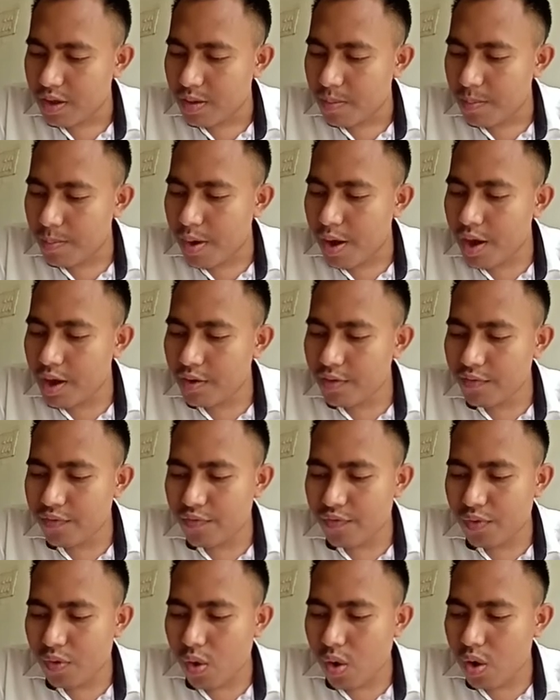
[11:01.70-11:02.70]
Man,
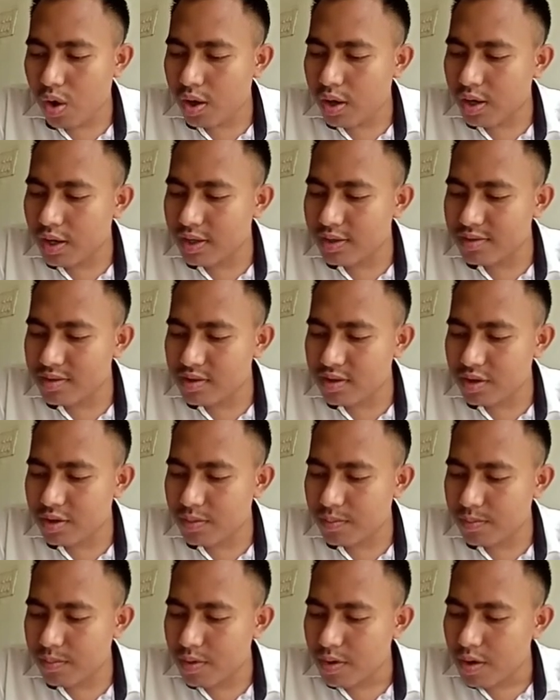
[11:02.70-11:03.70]
frog, lizard,
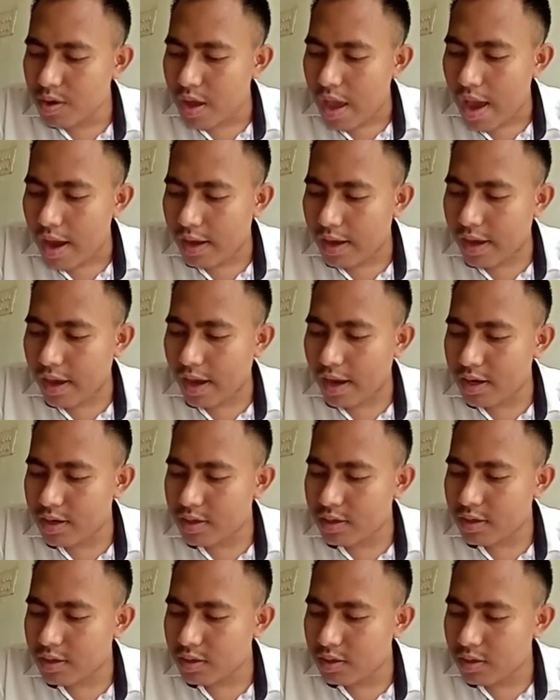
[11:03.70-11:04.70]

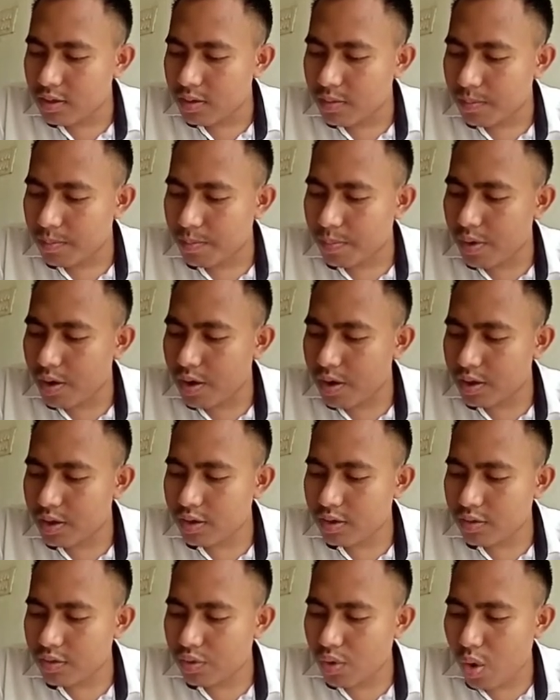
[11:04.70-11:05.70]
cat,
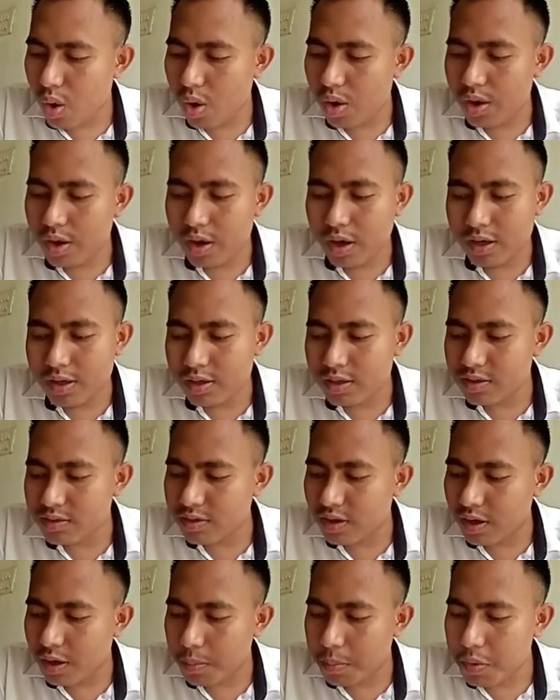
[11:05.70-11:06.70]
bird, dog, cattle,
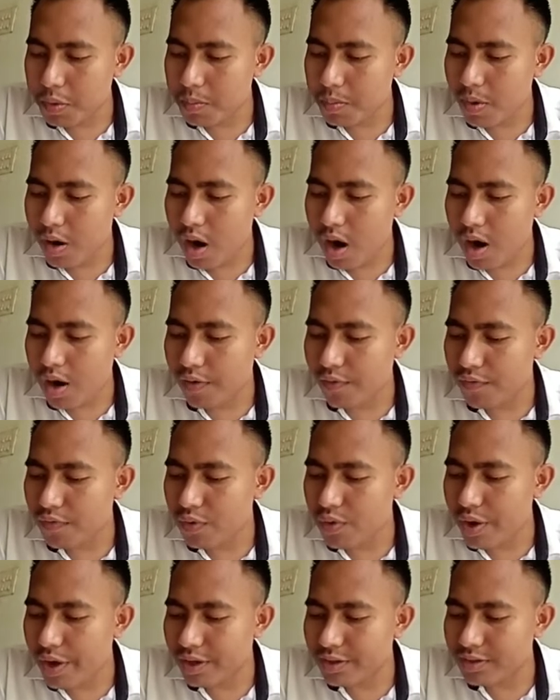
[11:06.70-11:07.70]
and amoeba are
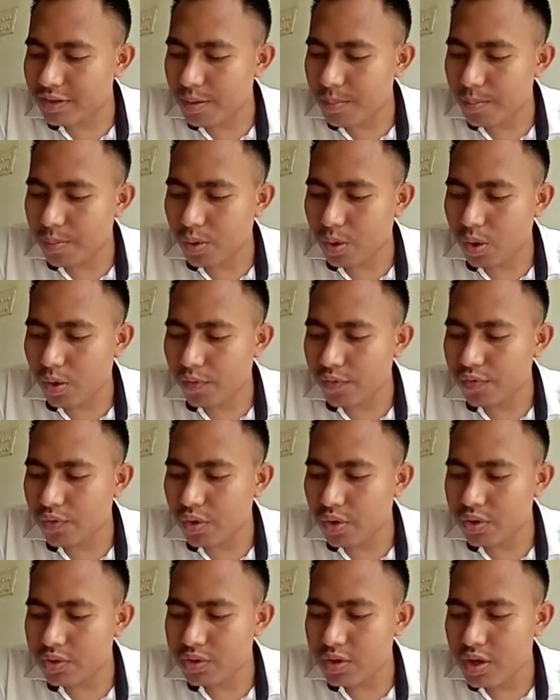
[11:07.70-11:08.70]
few examples of
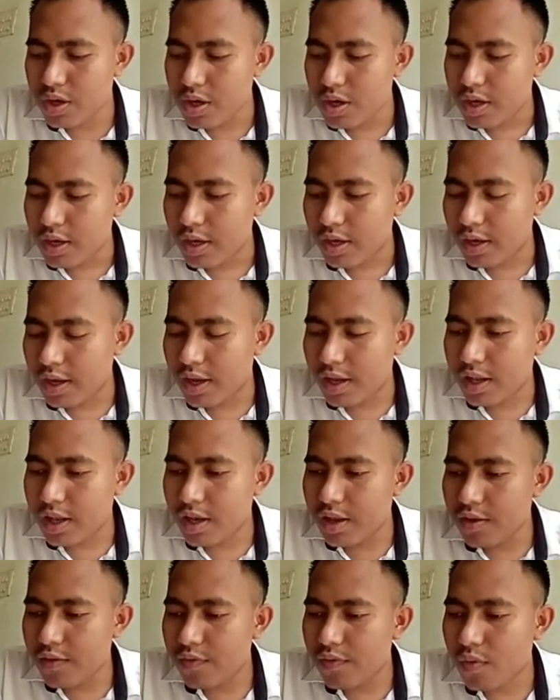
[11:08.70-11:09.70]
those that
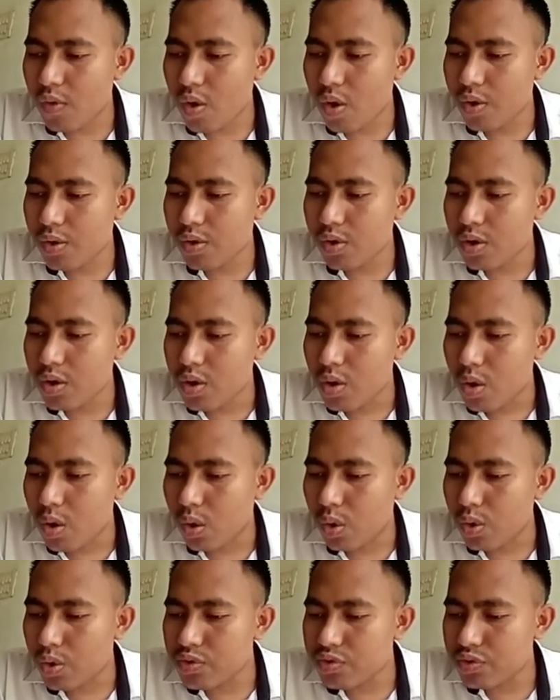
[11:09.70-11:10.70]
live on
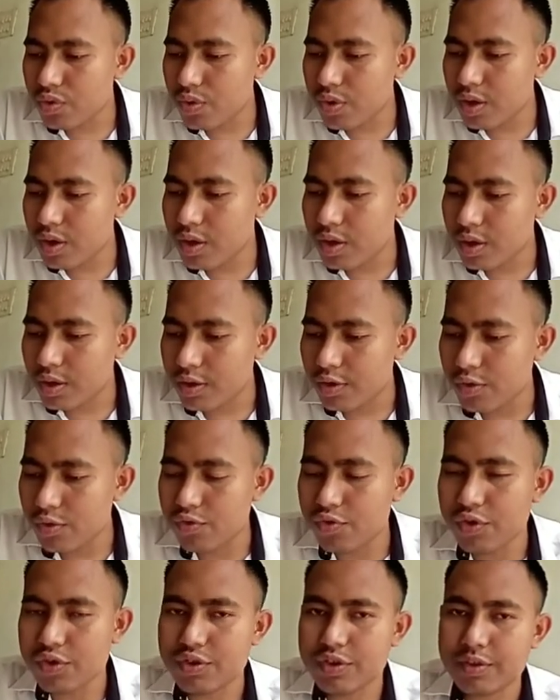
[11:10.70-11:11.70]
holozoic
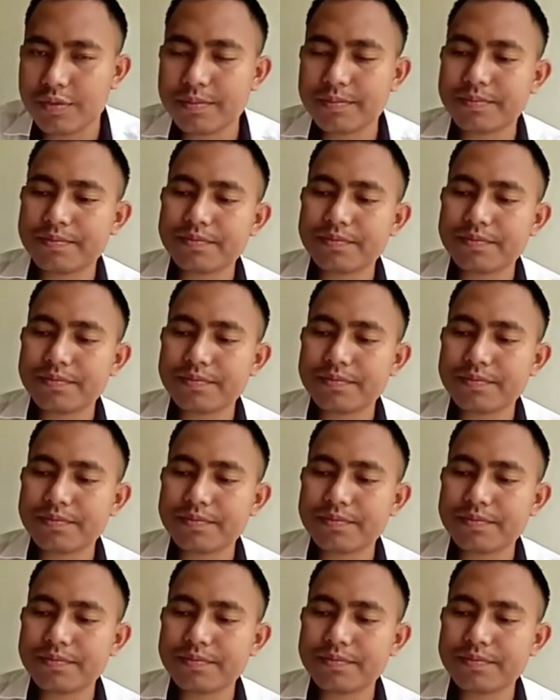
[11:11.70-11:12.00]
nutrition.